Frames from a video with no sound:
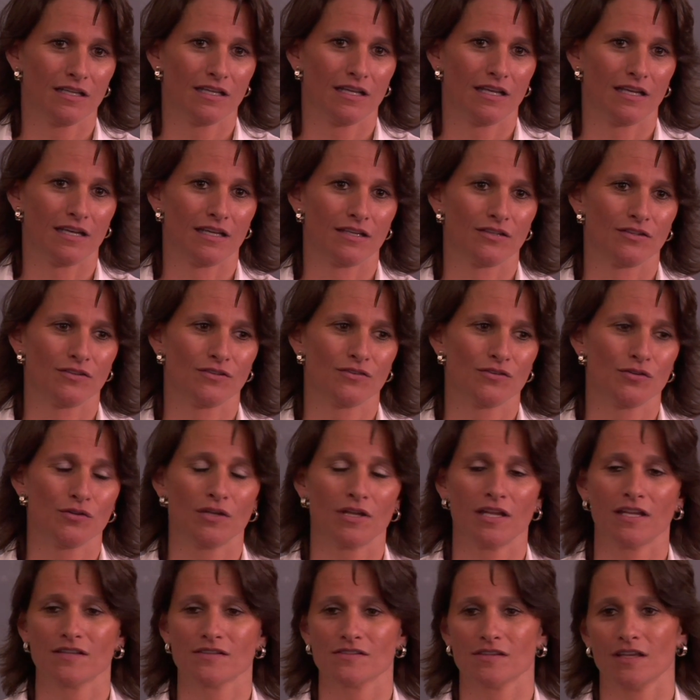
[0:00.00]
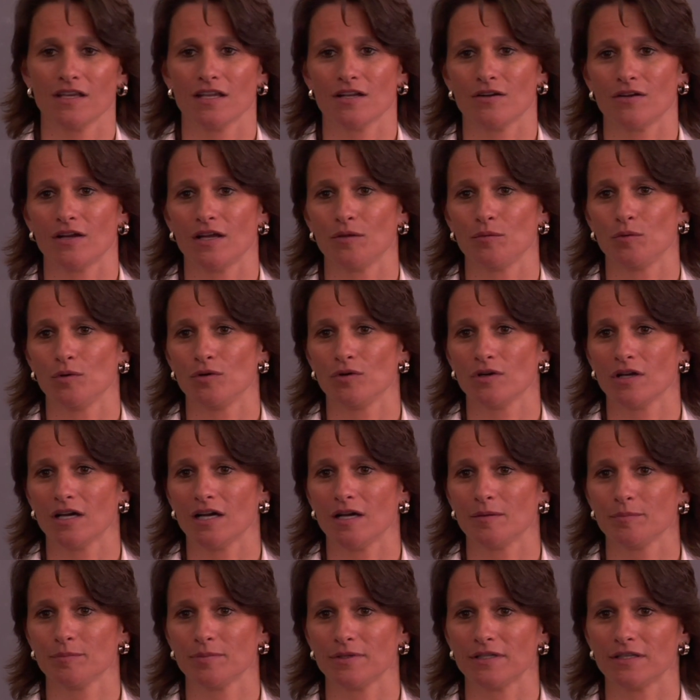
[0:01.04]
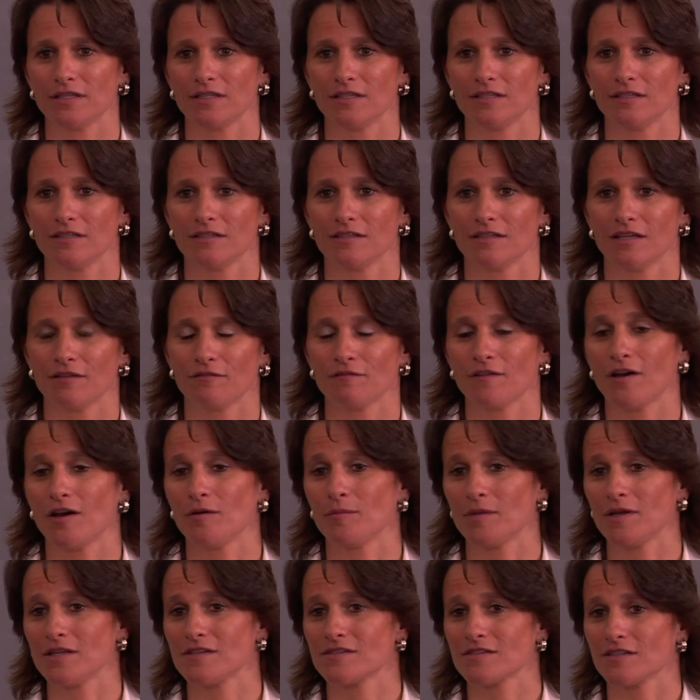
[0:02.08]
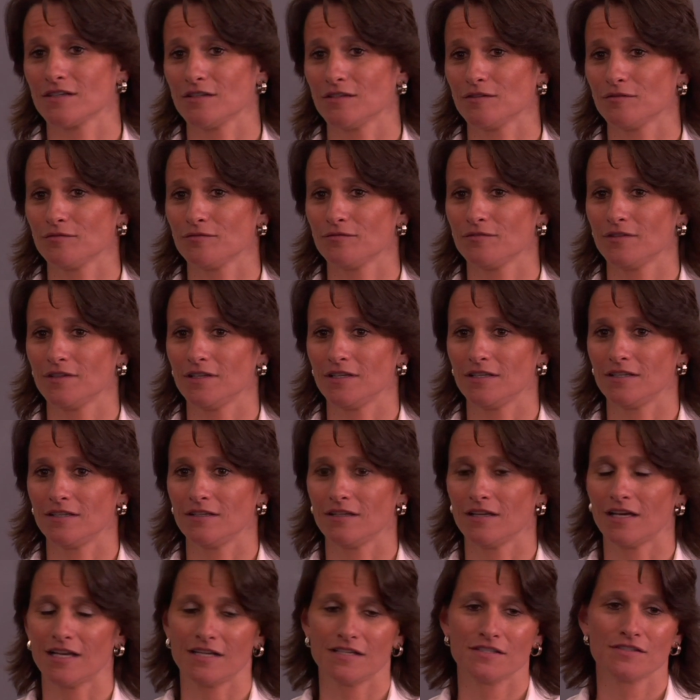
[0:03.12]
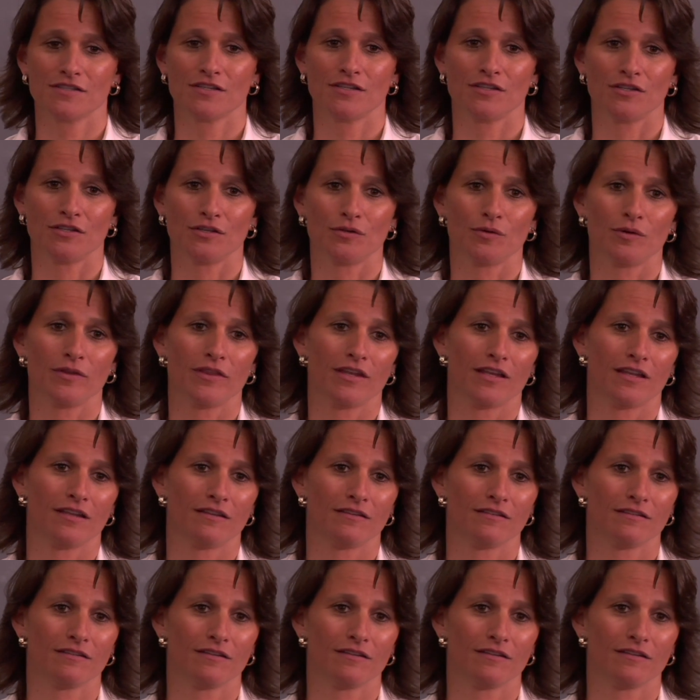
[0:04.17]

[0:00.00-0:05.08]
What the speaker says: And 2 days later I woke up and I found myself in ICU and then